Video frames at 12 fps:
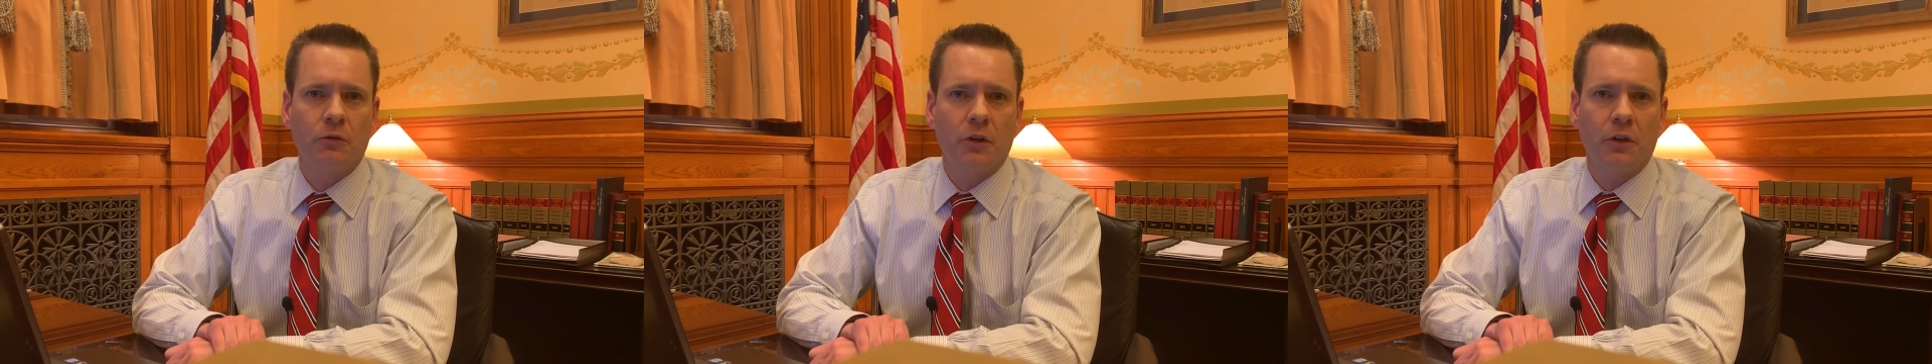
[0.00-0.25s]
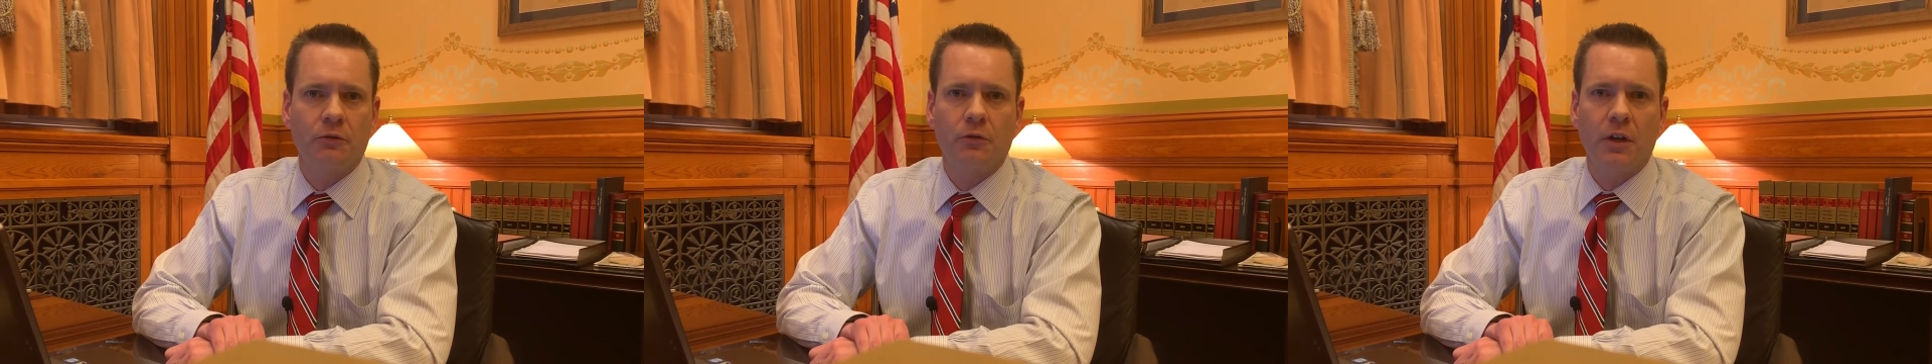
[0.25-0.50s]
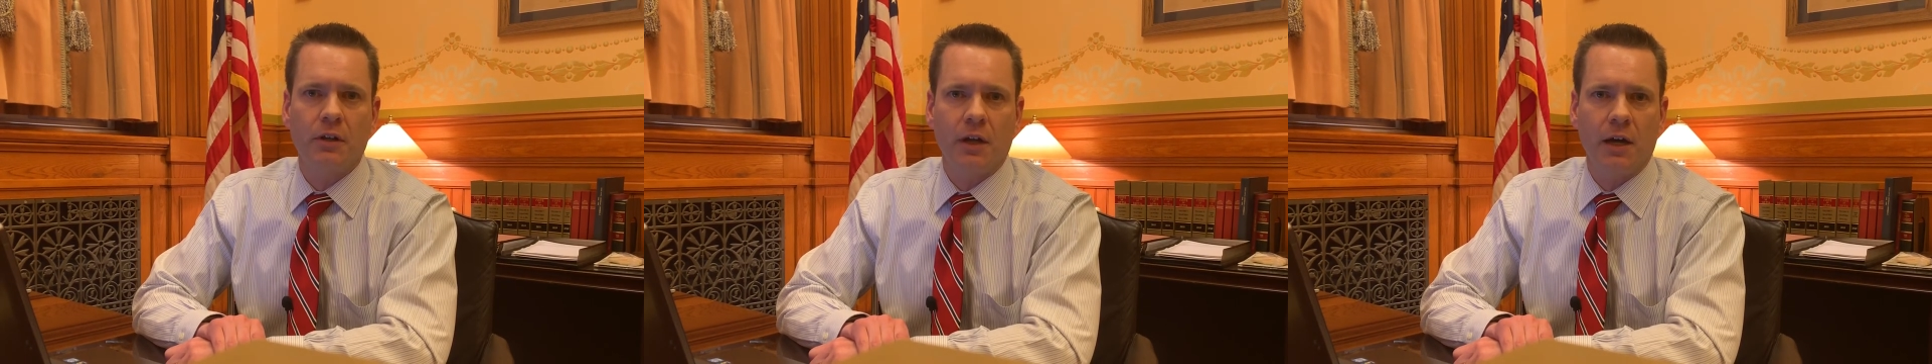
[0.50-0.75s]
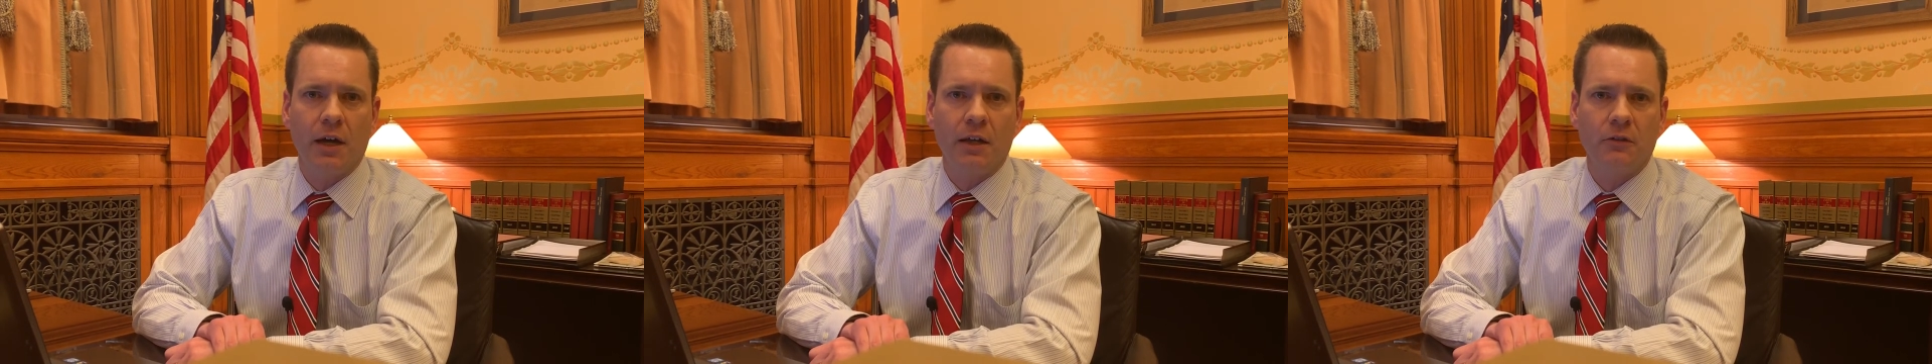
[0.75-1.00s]
are on the front
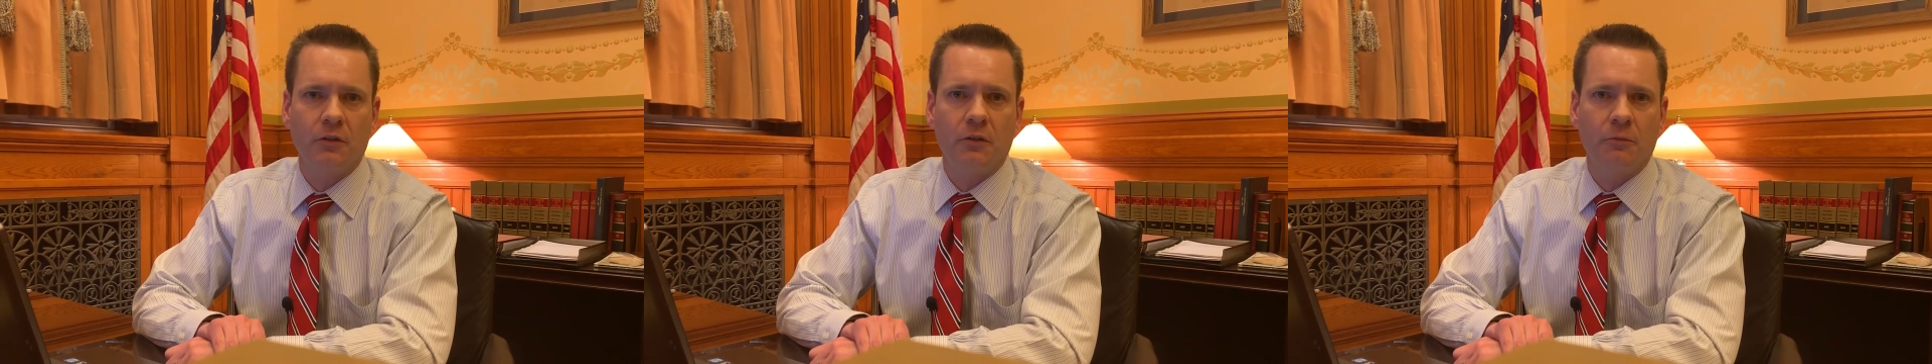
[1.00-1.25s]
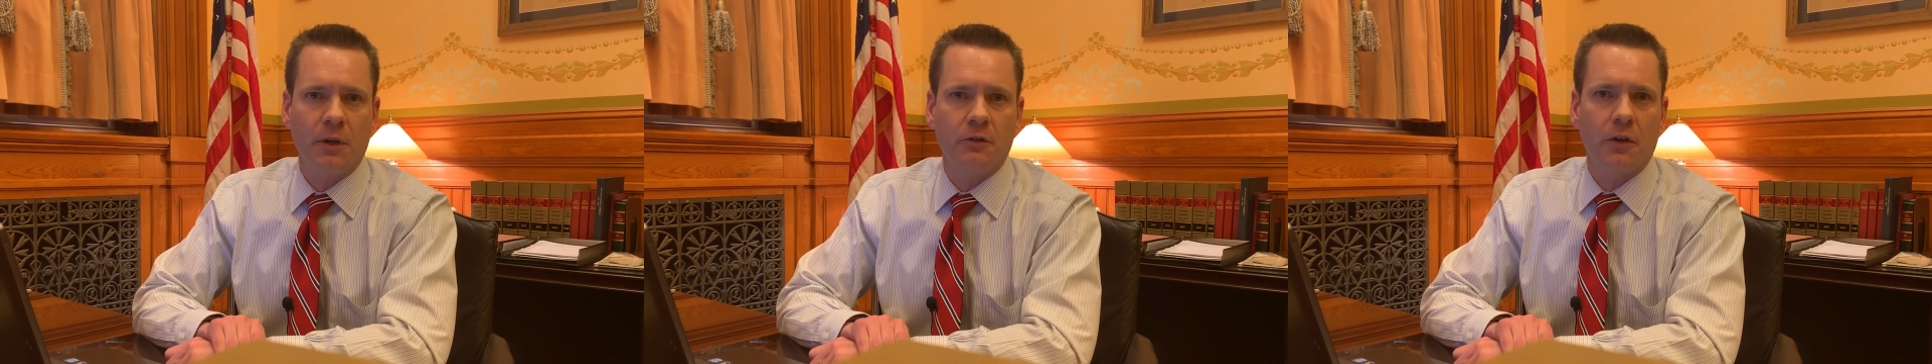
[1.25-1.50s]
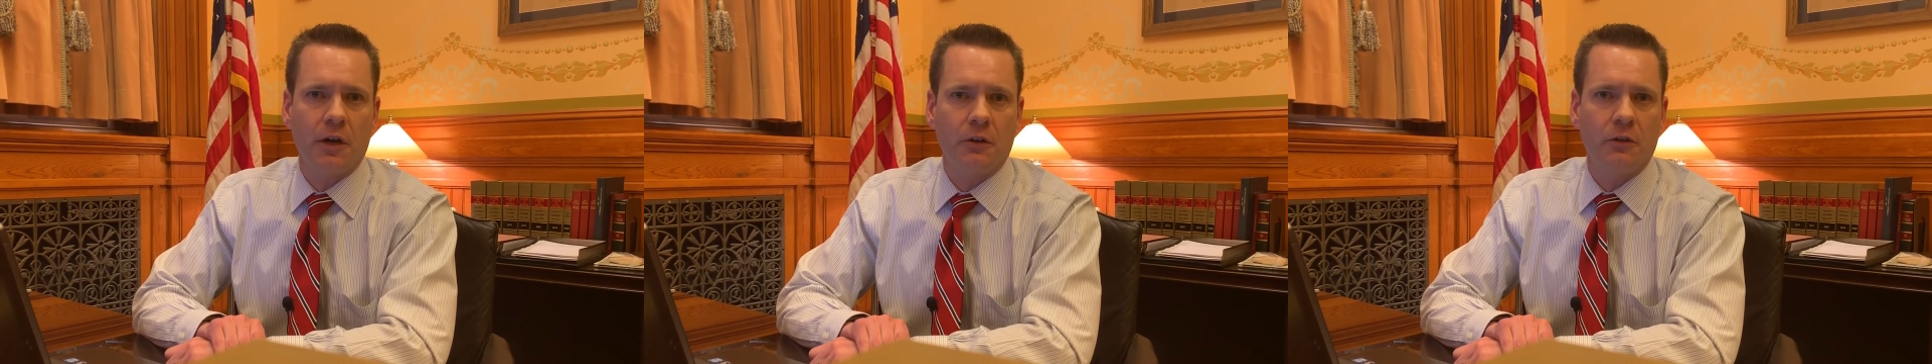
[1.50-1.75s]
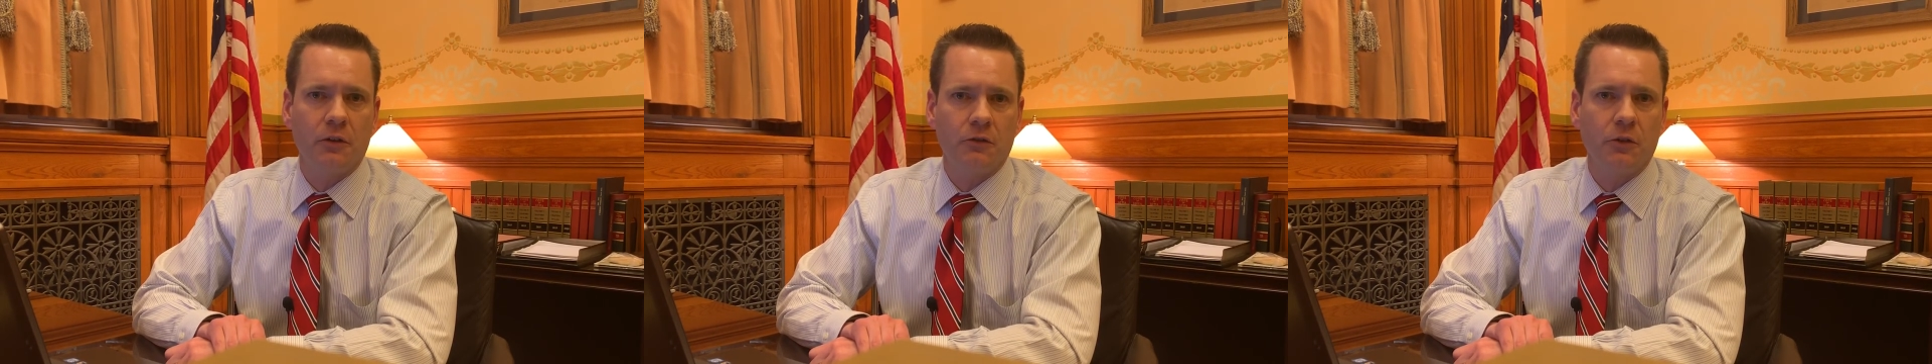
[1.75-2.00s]
lines of mental
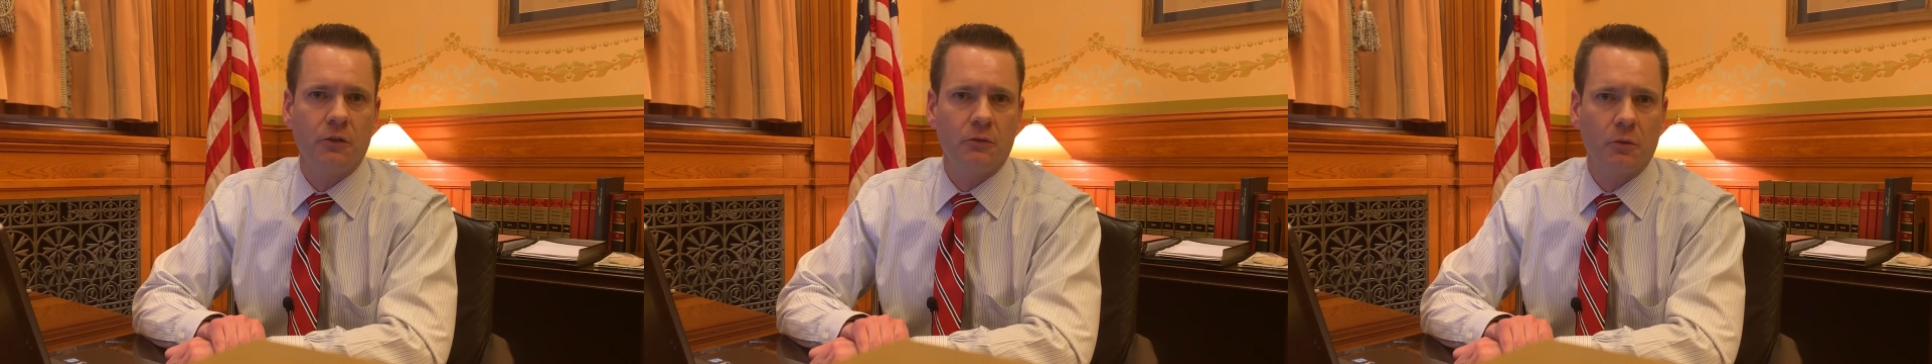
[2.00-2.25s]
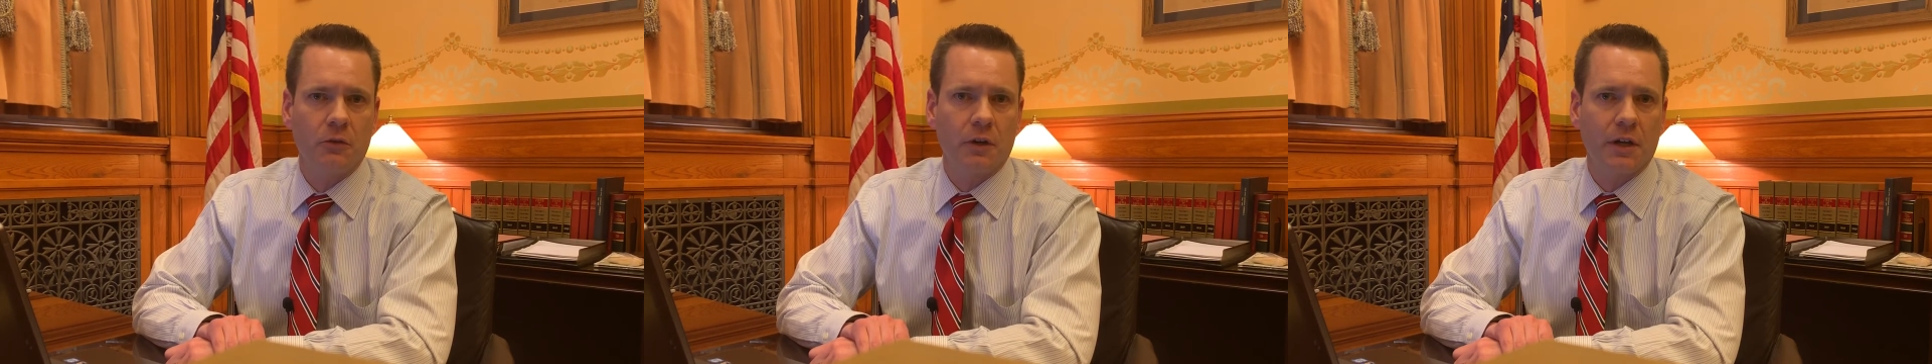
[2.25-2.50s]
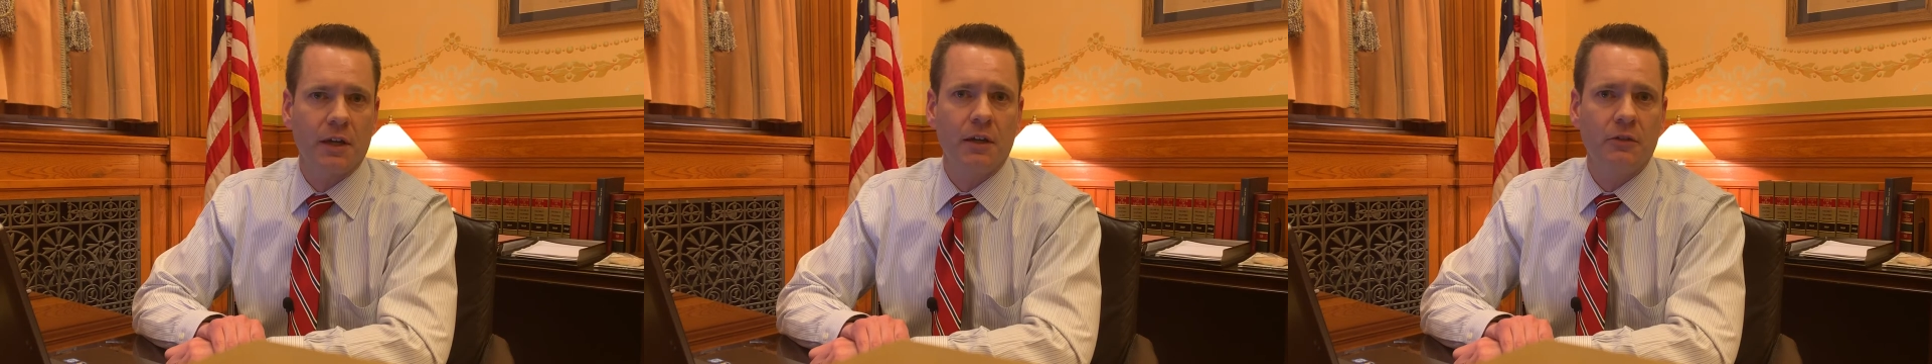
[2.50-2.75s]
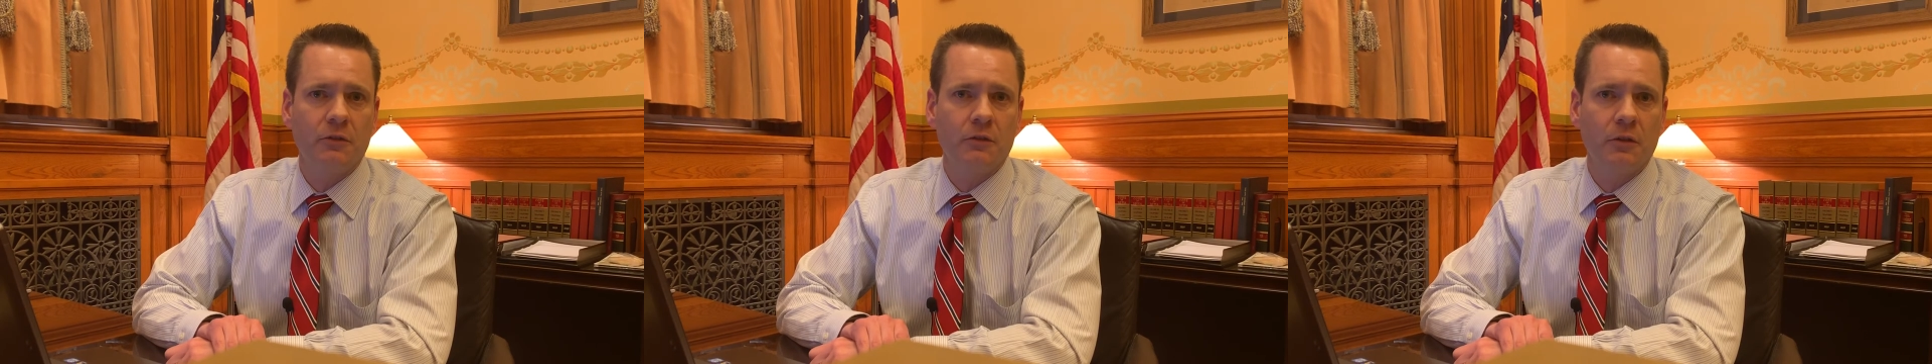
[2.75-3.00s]
health issues with our
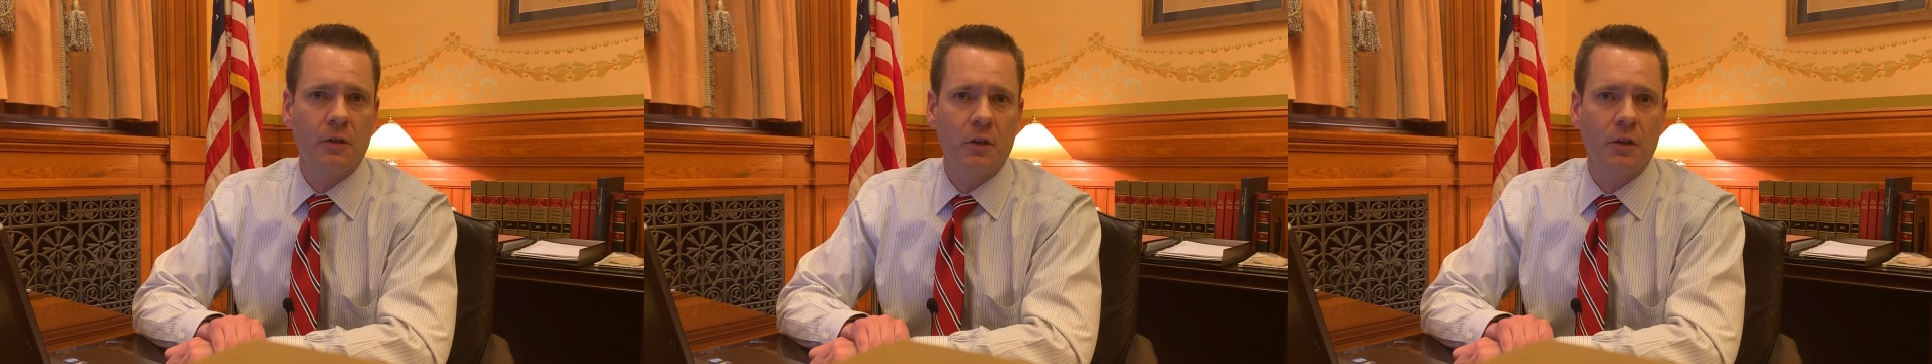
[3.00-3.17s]
kids.